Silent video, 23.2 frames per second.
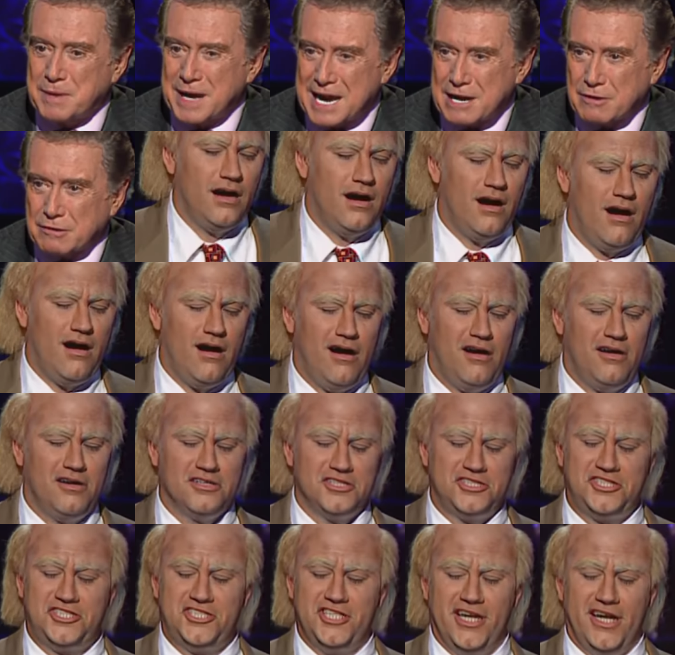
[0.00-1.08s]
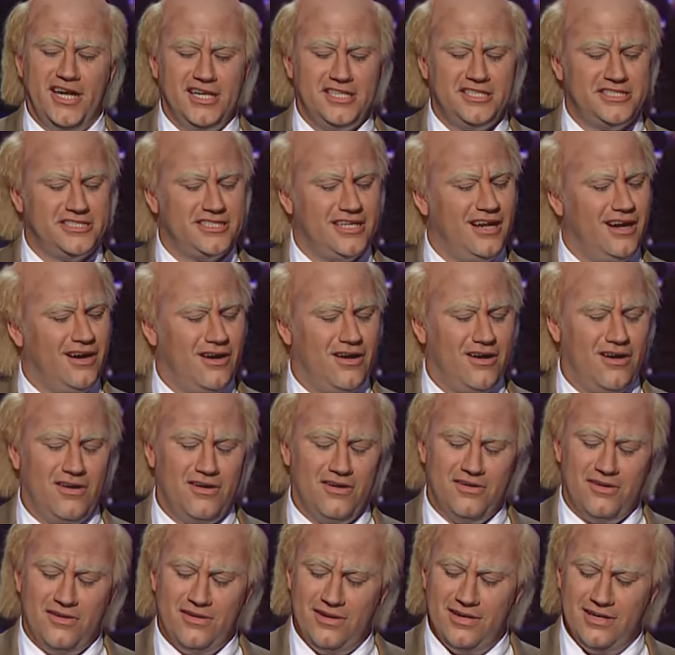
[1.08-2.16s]
Paris. Oh, shucks,
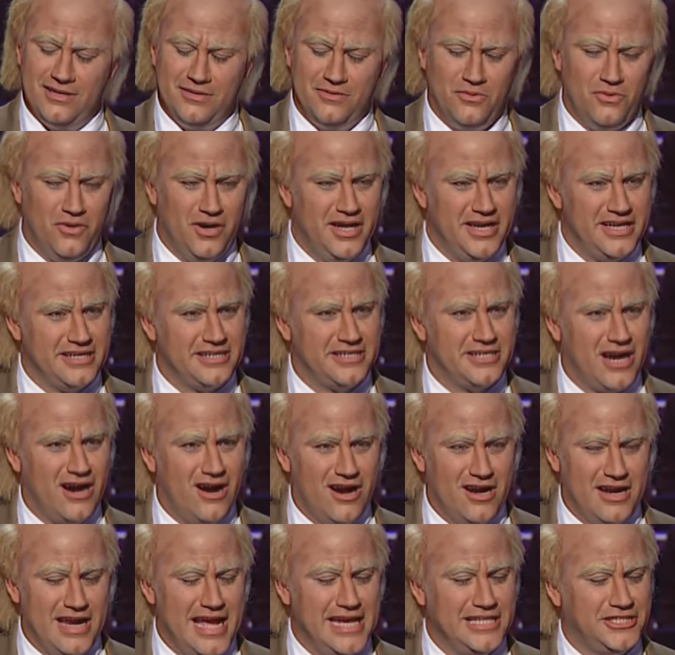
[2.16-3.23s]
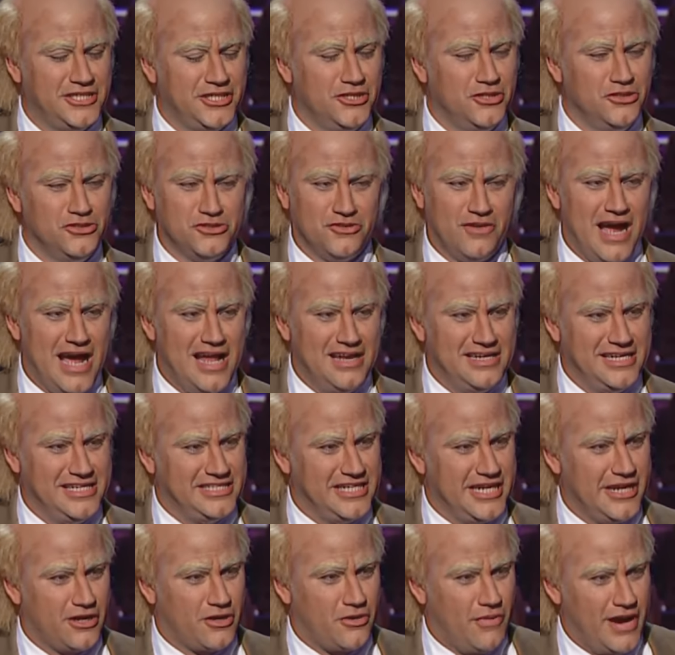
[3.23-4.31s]
oh. What in tarnation? Who's
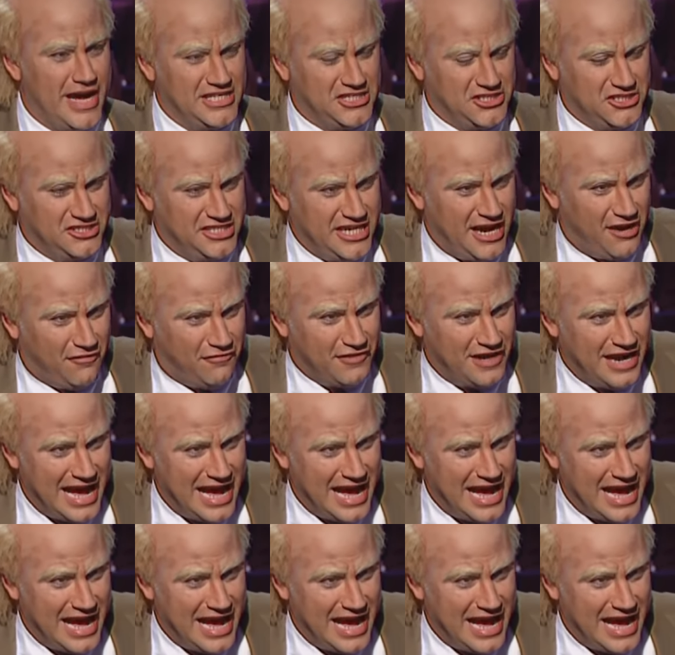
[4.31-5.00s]
writing these here questions?